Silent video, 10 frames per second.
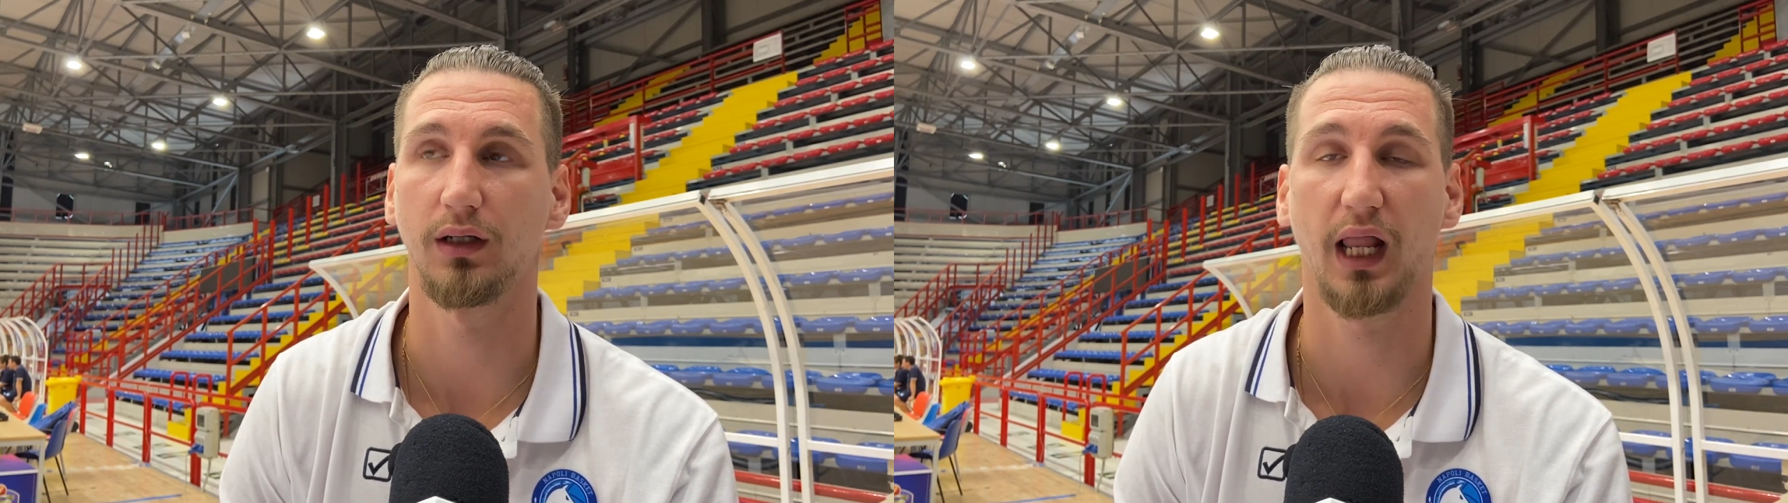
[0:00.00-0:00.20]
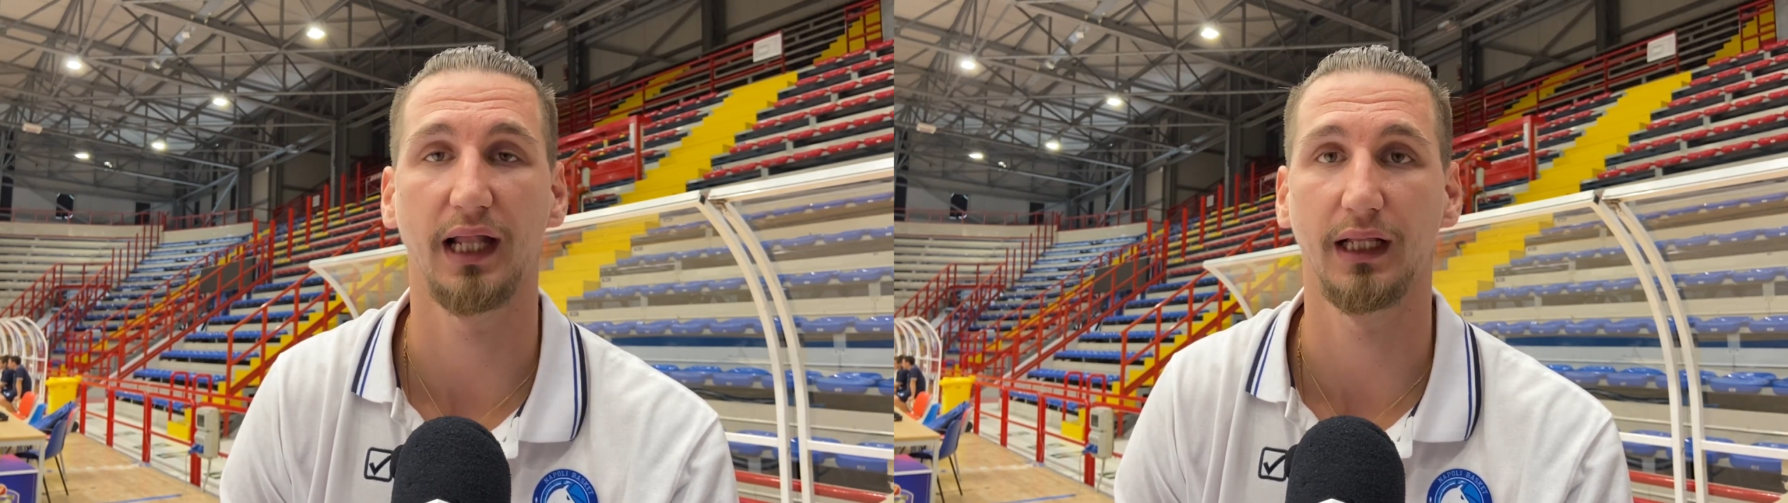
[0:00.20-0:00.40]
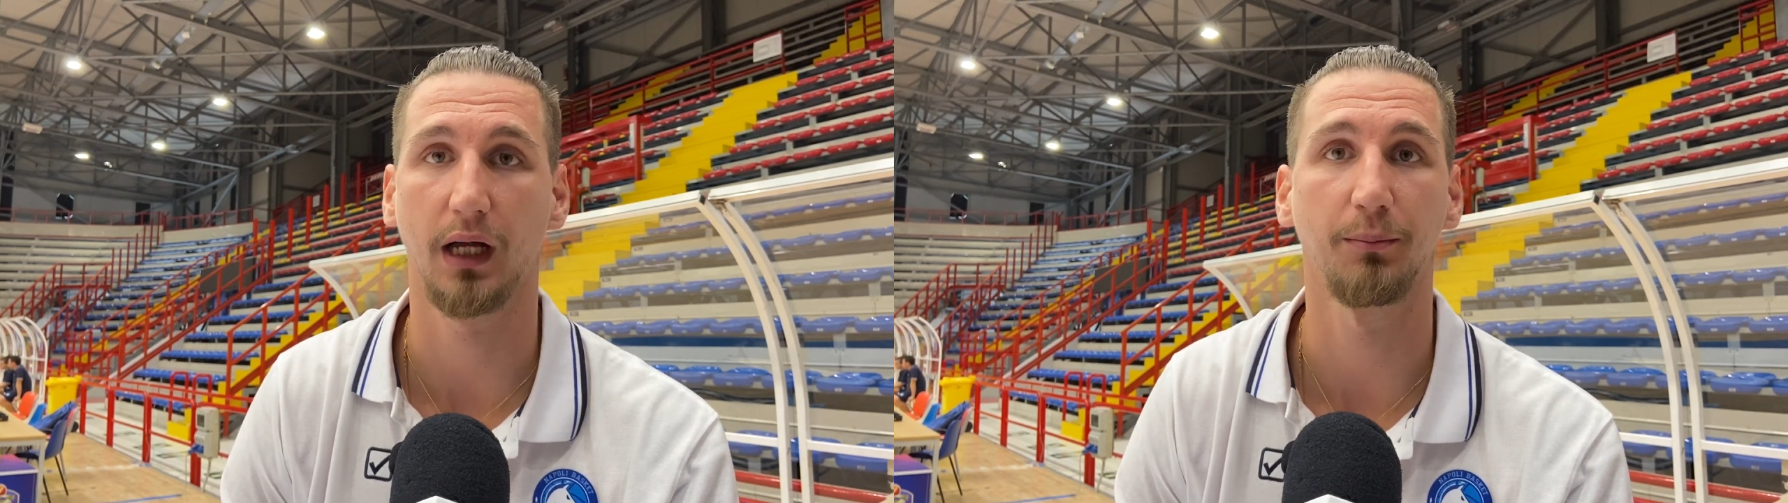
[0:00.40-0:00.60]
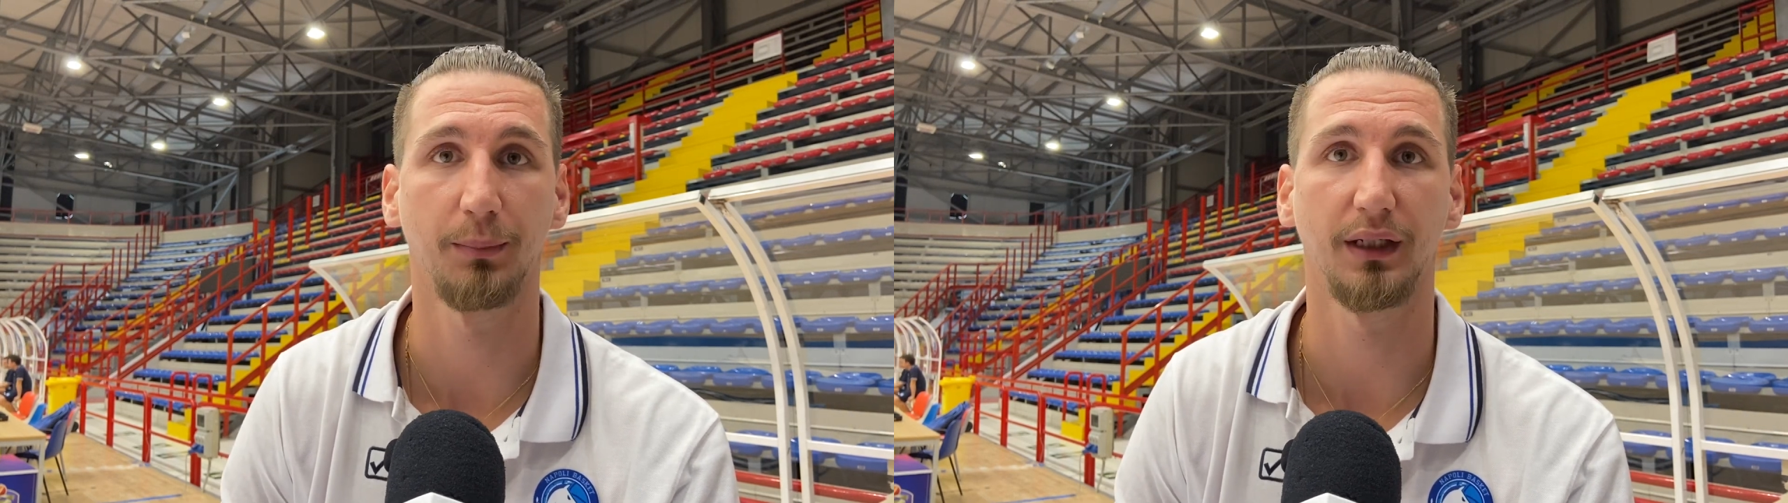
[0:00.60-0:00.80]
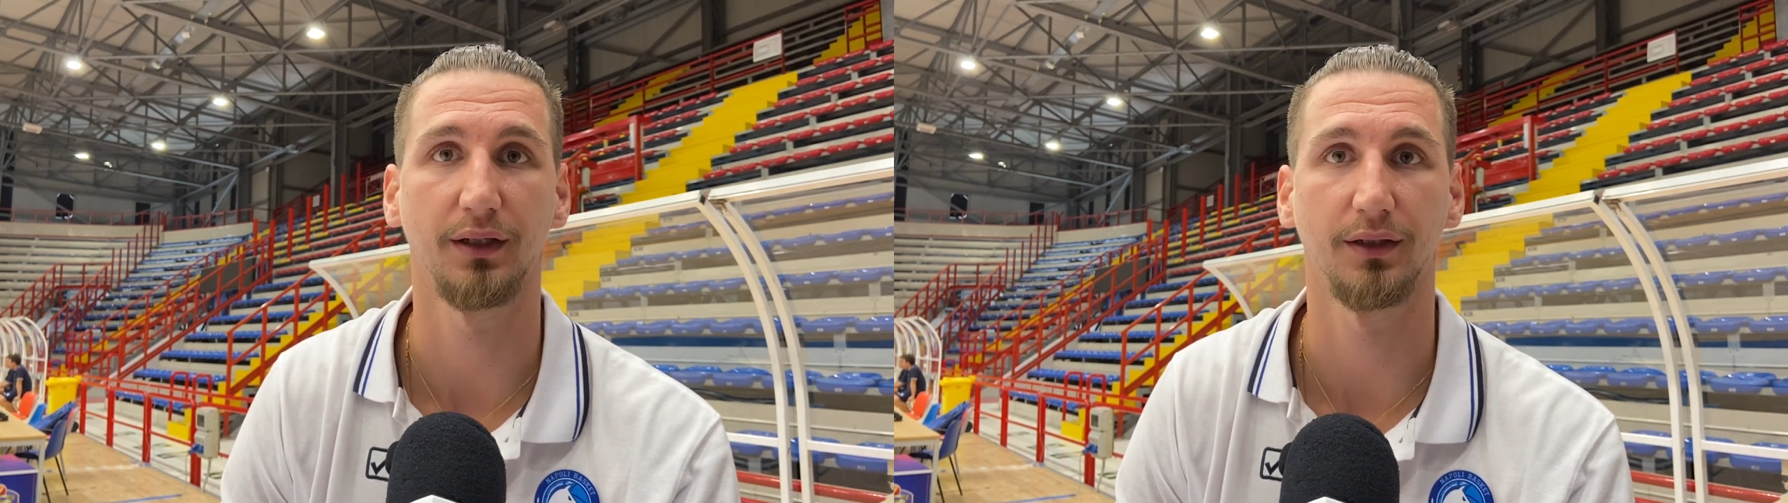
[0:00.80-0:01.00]
glad that I'm
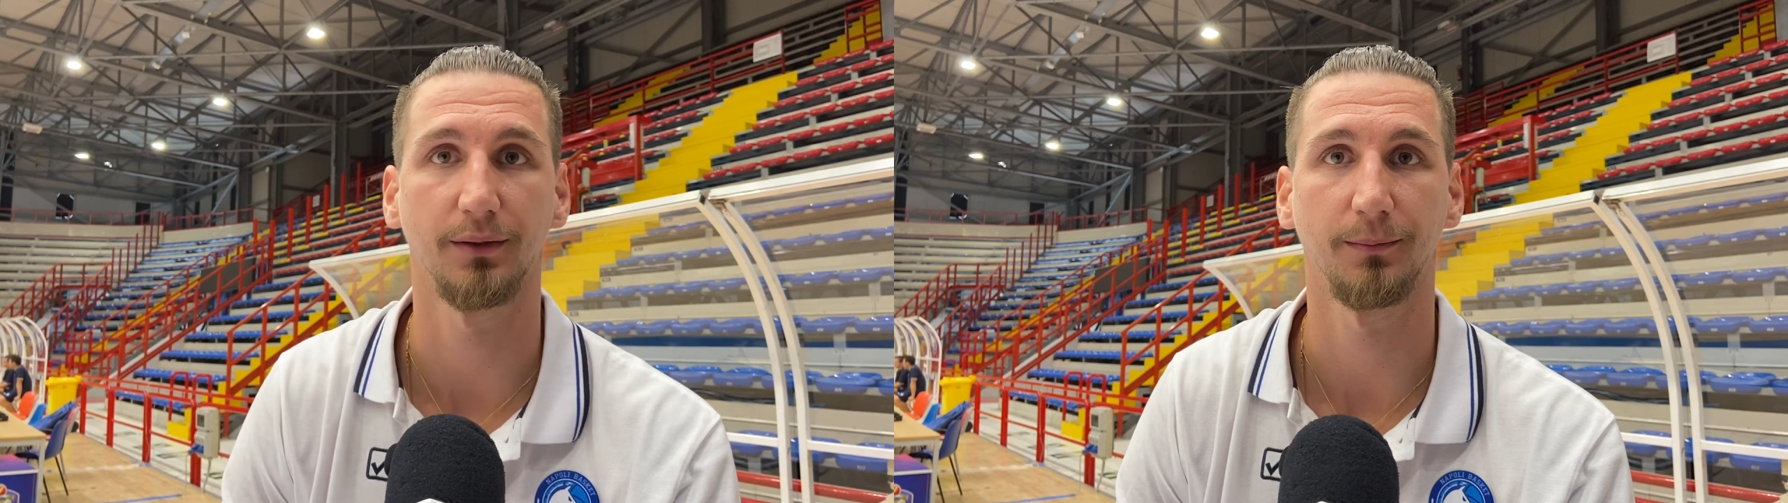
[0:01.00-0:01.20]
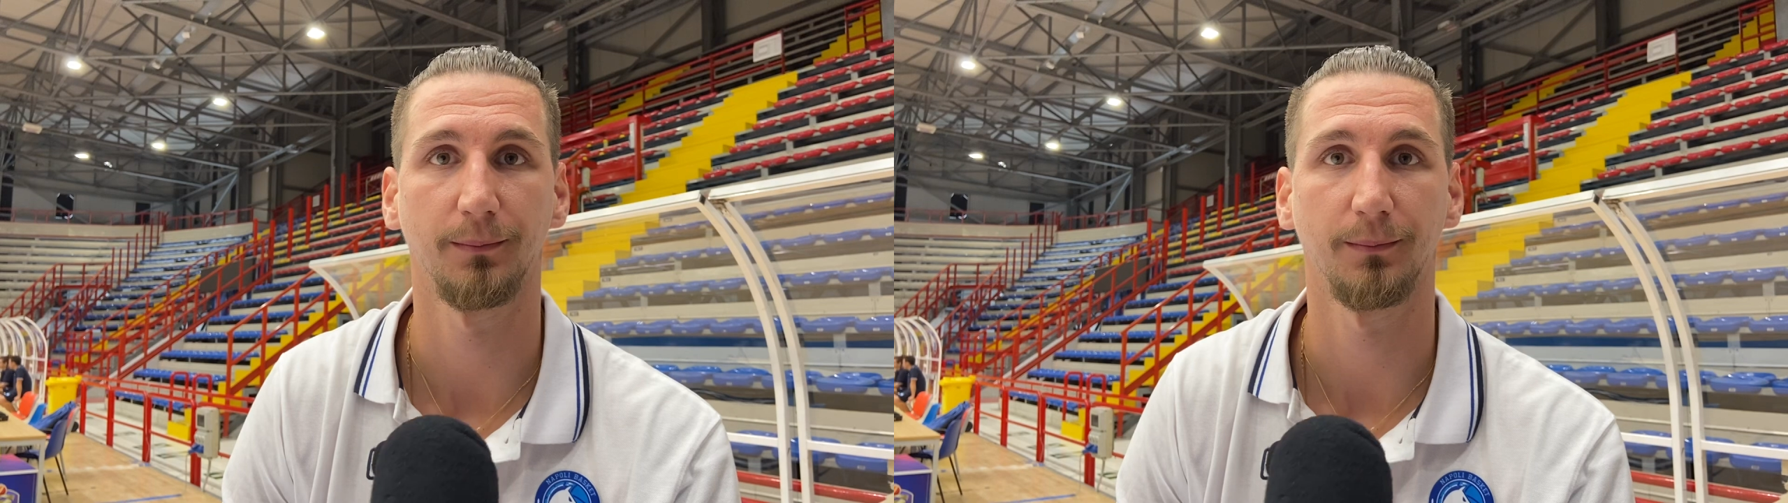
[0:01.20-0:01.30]
be here.